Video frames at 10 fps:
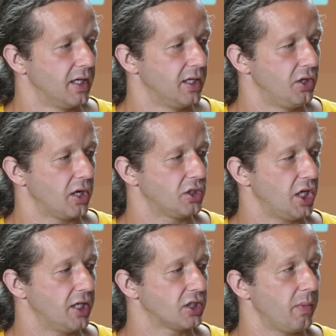You can
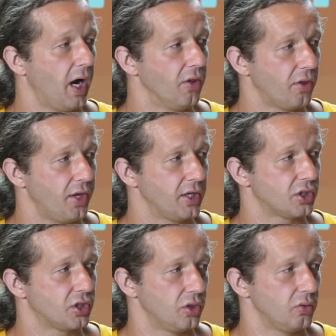change some other things
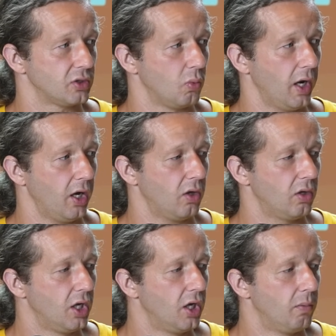too as well,
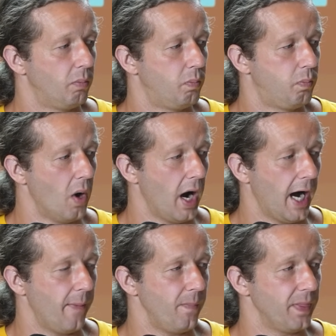
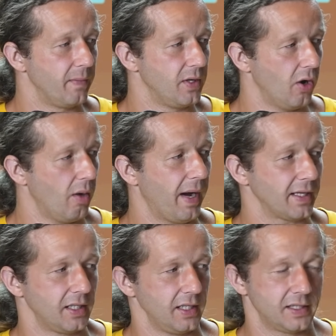um, you know,
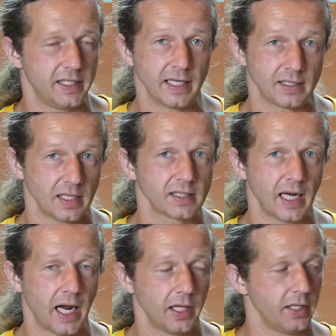about the CSS
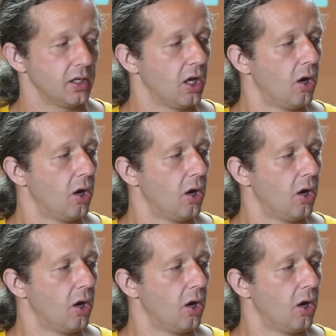styling.